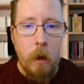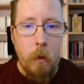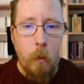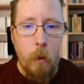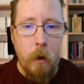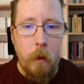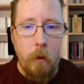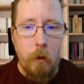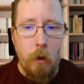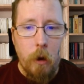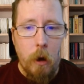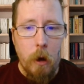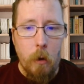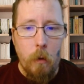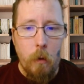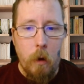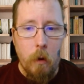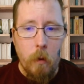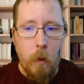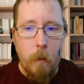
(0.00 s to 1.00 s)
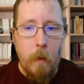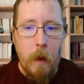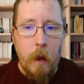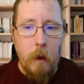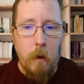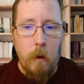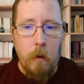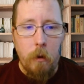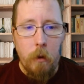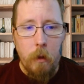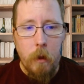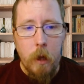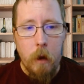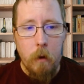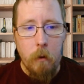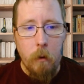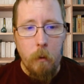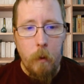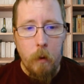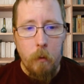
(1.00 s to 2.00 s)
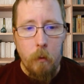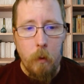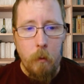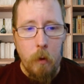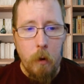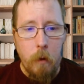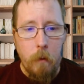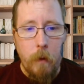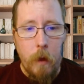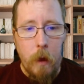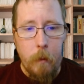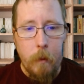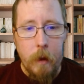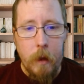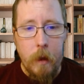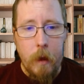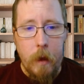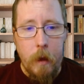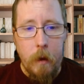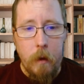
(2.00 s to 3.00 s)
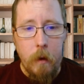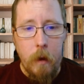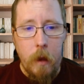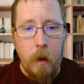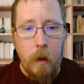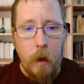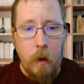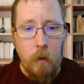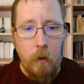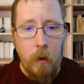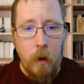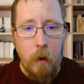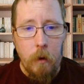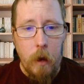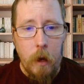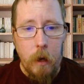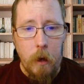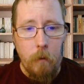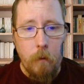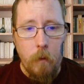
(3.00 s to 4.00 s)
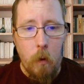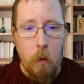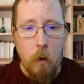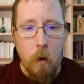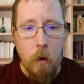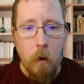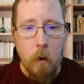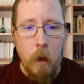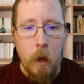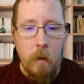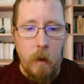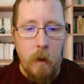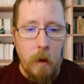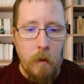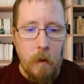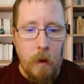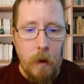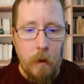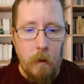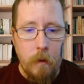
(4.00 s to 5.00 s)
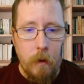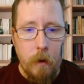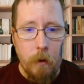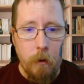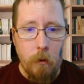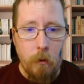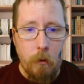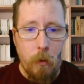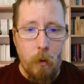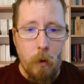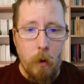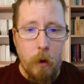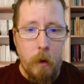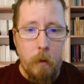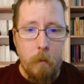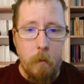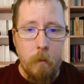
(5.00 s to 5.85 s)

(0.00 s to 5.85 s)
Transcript: where the Tonkawa remained until the government removed them again in 1884 to Indian Territory.